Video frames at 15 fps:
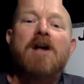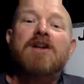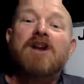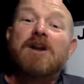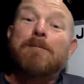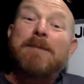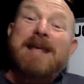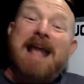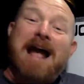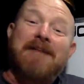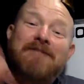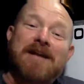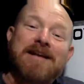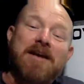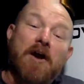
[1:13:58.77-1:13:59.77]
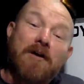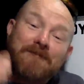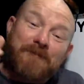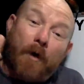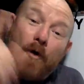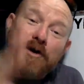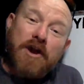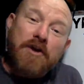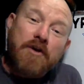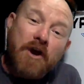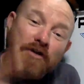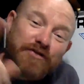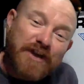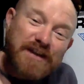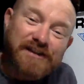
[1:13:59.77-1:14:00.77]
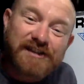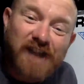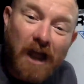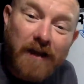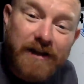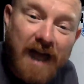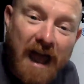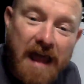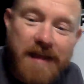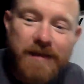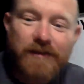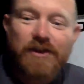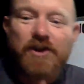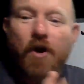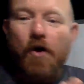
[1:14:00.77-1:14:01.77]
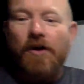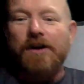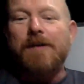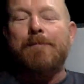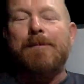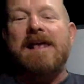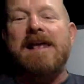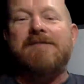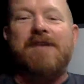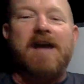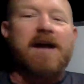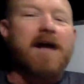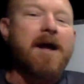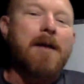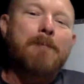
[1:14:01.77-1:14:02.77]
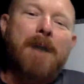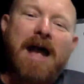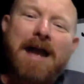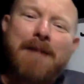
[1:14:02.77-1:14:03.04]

going to be having for you this Sunday, you're not going to believe it, but